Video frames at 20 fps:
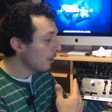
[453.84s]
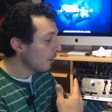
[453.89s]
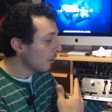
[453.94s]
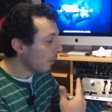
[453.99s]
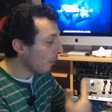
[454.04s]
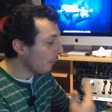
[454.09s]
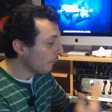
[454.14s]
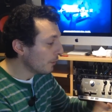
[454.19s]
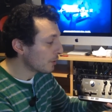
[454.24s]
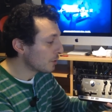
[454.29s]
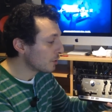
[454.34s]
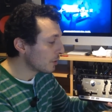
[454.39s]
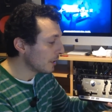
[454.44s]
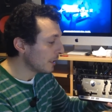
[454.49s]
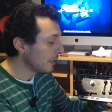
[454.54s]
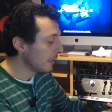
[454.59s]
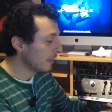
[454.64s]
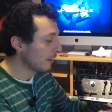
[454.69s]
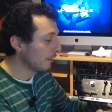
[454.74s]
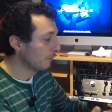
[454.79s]

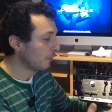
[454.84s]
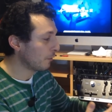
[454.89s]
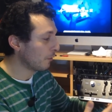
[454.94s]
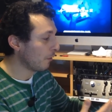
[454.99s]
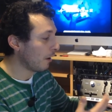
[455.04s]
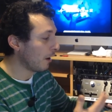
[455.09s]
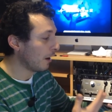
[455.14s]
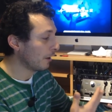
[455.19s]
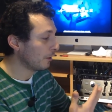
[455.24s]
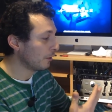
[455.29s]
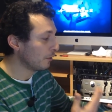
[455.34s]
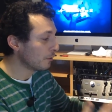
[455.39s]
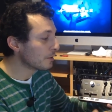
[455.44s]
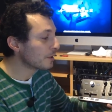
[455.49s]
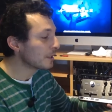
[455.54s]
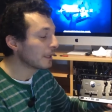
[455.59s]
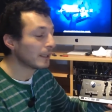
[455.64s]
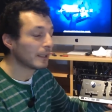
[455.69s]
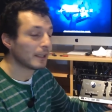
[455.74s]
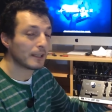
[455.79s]
Obviously, if you are
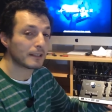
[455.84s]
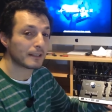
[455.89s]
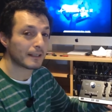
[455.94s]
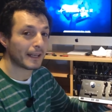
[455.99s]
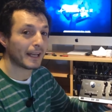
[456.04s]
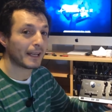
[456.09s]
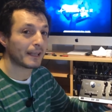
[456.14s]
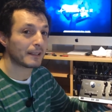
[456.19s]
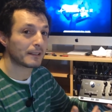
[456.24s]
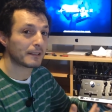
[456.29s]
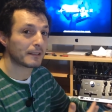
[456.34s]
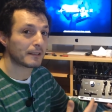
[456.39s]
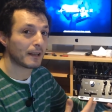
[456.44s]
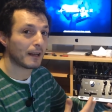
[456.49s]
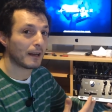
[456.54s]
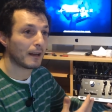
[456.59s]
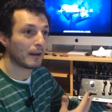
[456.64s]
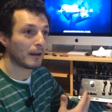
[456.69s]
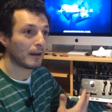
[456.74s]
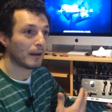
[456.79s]
using this as
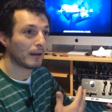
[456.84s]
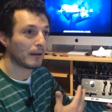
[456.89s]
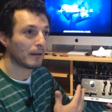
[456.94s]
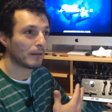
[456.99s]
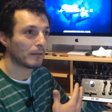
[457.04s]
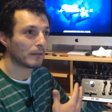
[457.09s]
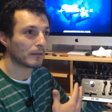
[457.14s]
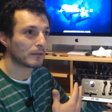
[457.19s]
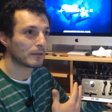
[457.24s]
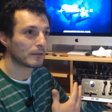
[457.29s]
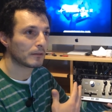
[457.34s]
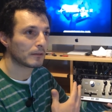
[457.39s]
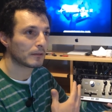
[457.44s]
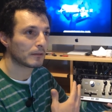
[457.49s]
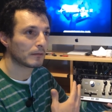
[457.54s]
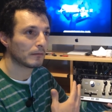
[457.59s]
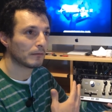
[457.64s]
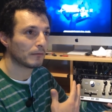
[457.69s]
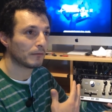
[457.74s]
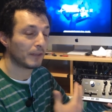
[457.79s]
a
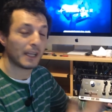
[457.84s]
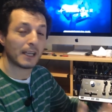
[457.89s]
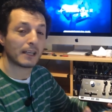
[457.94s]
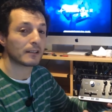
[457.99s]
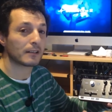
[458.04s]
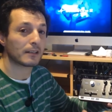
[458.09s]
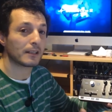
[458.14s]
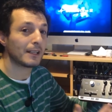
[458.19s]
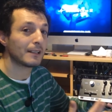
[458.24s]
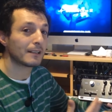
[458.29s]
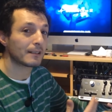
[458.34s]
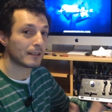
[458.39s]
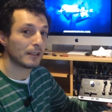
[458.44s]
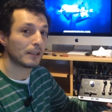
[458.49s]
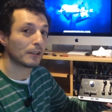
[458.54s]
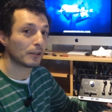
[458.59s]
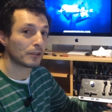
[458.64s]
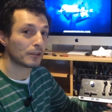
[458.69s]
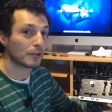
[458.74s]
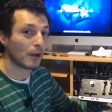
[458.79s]
VST
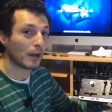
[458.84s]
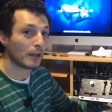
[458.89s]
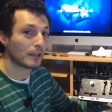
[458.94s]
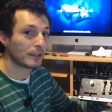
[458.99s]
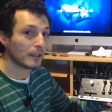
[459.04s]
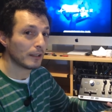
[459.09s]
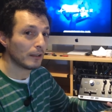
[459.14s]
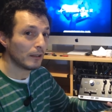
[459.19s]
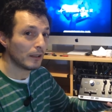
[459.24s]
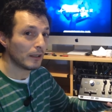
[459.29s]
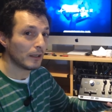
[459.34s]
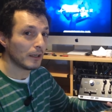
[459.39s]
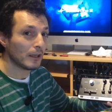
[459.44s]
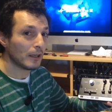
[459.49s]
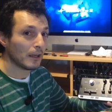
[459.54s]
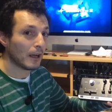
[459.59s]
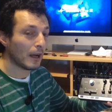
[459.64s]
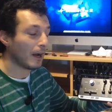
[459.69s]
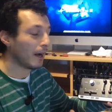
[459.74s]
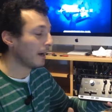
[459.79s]
synthesizer
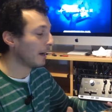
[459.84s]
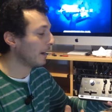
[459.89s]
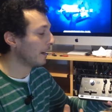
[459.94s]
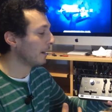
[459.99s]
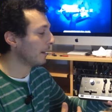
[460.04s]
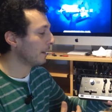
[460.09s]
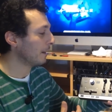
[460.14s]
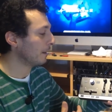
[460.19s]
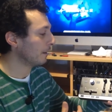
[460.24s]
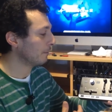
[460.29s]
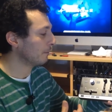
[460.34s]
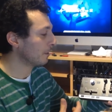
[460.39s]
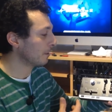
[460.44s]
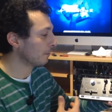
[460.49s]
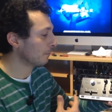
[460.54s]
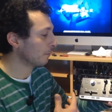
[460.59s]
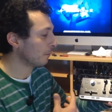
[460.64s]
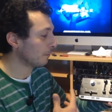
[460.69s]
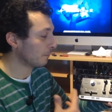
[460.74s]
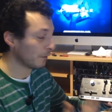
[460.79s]

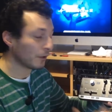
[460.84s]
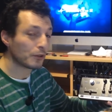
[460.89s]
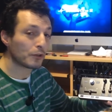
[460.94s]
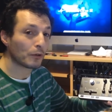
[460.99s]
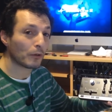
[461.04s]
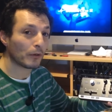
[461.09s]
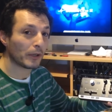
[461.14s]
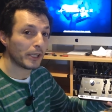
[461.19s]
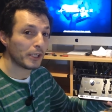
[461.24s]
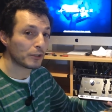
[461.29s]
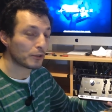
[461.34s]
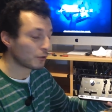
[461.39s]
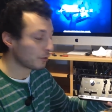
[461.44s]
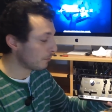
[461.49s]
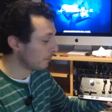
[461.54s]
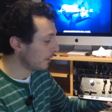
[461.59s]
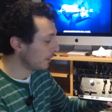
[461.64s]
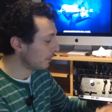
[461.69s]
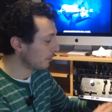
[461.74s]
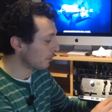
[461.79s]
for virtual
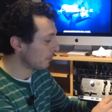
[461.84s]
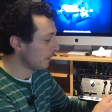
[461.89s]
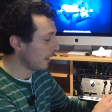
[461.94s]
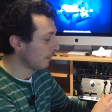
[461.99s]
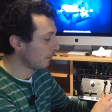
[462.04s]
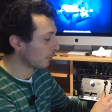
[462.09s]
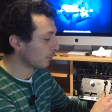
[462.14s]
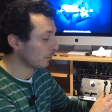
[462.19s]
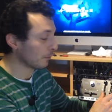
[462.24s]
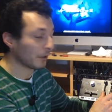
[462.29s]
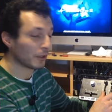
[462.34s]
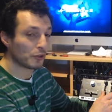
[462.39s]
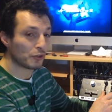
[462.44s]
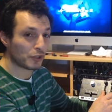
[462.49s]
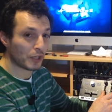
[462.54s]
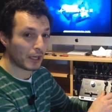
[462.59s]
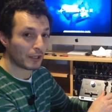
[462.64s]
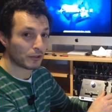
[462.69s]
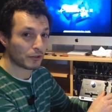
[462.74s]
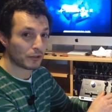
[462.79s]
instrument, to be able to
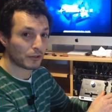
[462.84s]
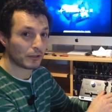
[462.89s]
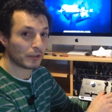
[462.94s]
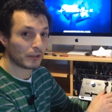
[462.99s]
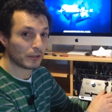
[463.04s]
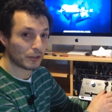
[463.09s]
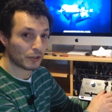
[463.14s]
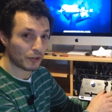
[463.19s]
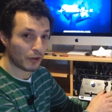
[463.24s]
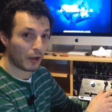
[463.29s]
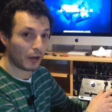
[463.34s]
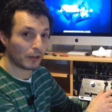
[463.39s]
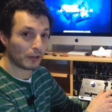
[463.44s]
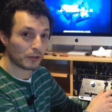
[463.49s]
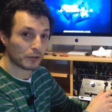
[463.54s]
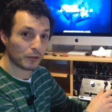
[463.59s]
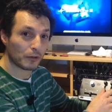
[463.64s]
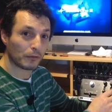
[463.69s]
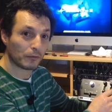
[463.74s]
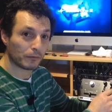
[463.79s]
adjust the
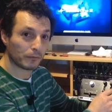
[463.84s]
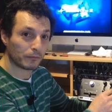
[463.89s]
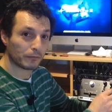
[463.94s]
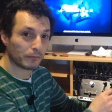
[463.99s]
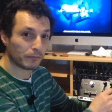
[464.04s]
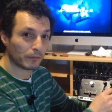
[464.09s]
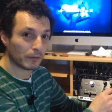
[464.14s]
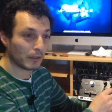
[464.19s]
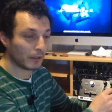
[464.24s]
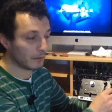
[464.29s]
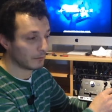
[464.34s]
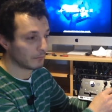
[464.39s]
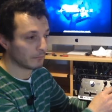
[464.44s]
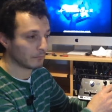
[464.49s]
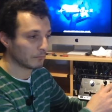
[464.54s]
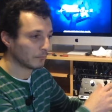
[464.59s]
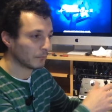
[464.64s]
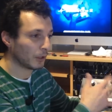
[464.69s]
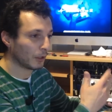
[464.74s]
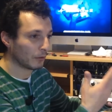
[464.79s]
sliders of
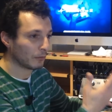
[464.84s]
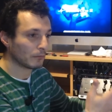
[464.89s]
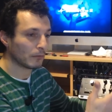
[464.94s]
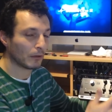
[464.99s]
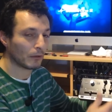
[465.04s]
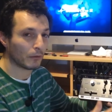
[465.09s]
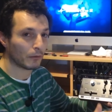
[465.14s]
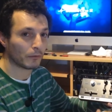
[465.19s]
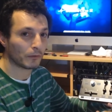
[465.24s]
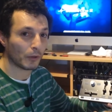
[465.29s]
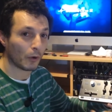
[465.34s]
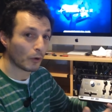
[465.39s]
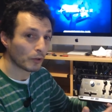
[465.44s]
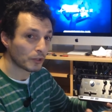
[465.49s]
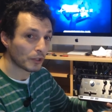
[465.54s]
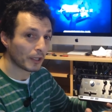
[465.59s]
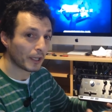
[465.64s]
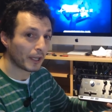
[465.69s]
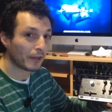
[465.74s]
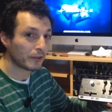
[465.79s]
you know, of the
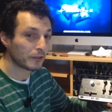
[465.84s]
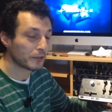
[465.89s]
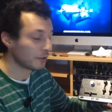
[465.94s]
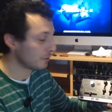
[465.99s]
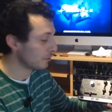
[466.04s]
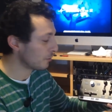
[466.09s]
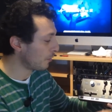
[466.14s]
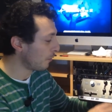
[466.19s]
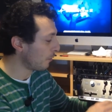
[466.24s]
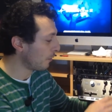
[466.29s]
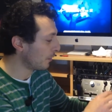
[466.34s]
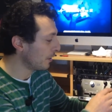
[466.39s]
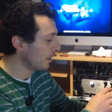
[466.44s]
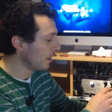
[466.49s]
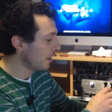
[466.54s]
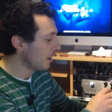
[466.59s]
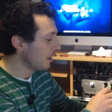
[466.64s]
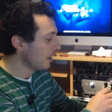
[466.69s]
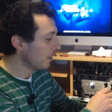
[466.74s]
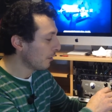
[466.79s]
oscillators and so on,
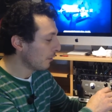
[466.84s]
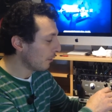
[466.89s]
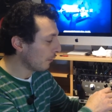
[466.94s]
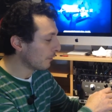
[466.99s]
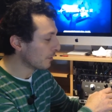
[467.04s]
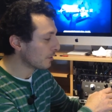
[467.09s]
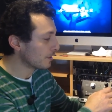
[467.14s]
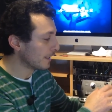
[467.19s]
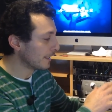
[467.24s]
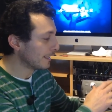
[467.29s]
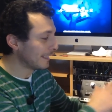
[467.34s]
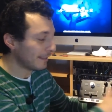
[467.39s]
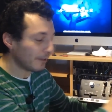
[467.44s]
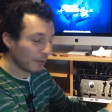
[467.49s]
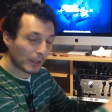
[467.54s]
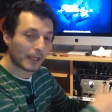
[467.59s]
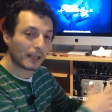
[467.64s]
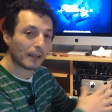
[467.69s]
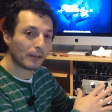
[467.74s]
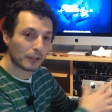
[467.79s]
obviously
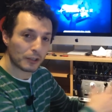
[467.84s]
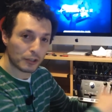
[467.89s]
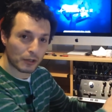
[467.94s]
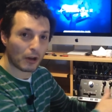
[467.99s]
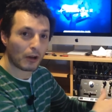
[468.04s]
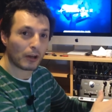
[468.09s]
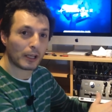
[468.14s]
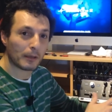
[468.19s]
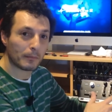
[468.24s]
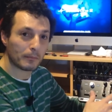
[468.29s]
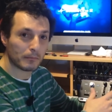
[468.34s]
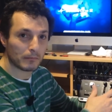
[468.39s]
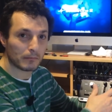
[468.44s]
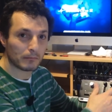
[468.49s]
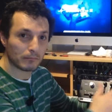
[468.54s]
you can assign them